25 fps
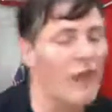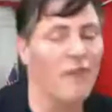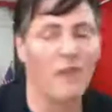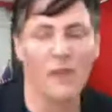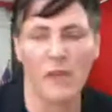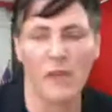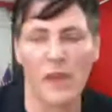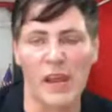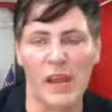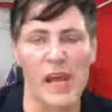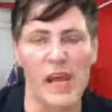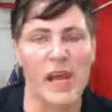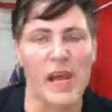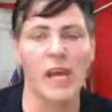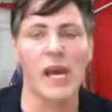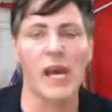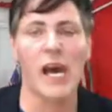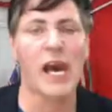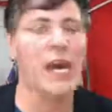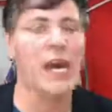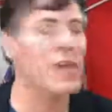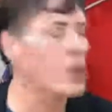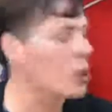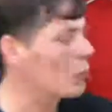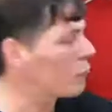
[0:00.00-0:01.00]
than.
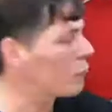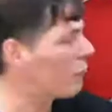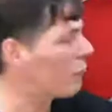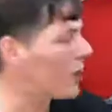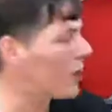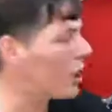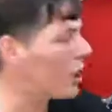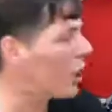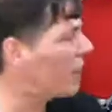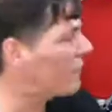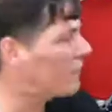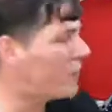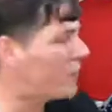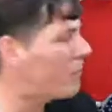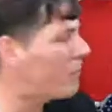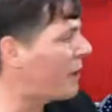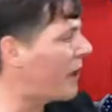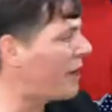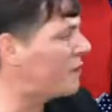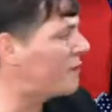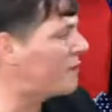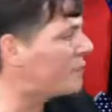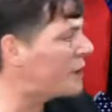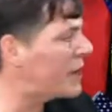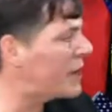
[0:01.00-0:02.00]
I go right off the
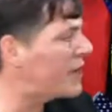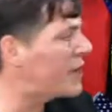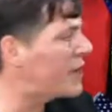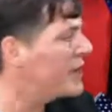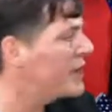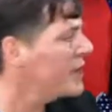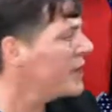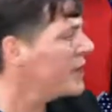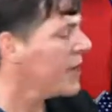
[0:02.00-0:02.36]
bat, Fred.